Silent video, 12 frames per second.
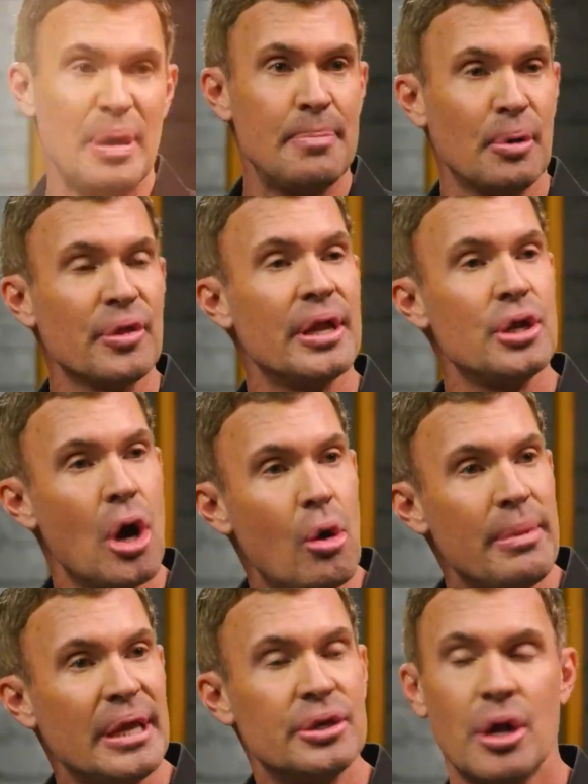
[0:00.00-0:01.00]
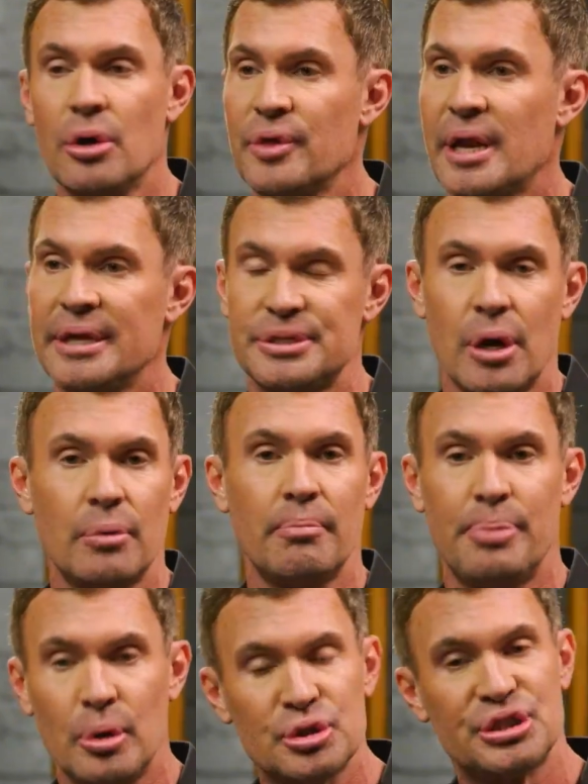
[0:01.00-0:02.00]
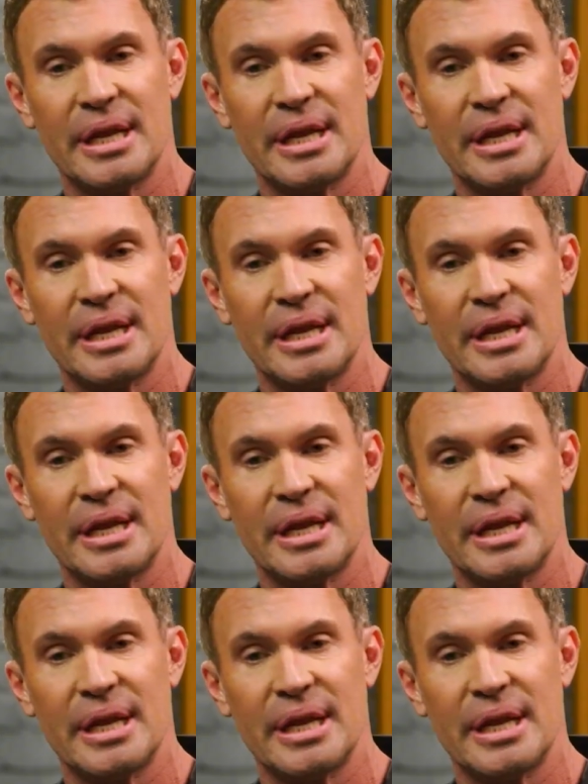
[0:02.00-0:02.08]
People that know me know that I don't bullshit.